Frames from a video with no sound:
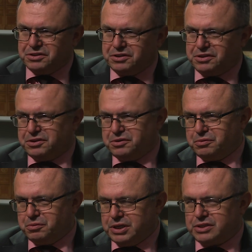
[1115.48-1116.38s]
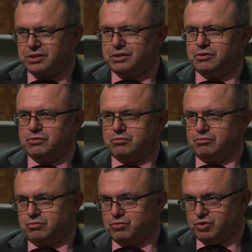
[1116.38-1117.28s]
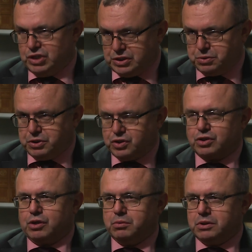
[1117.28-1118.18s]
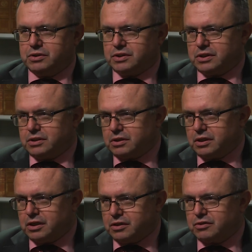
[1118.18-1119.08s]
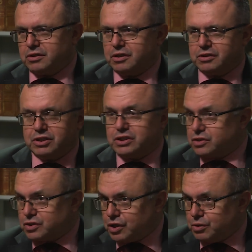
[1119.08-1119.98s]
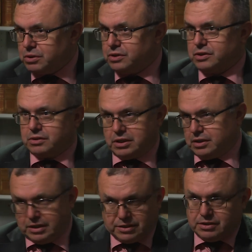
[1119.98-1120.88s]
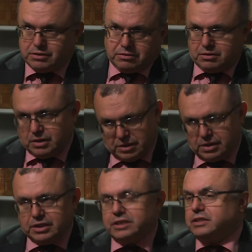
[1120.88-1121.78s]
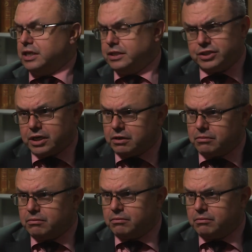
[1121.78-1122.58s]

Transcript: uh, Western Jesuit scholars and, and, and Eastern scholars, uh, as in, in East Asia?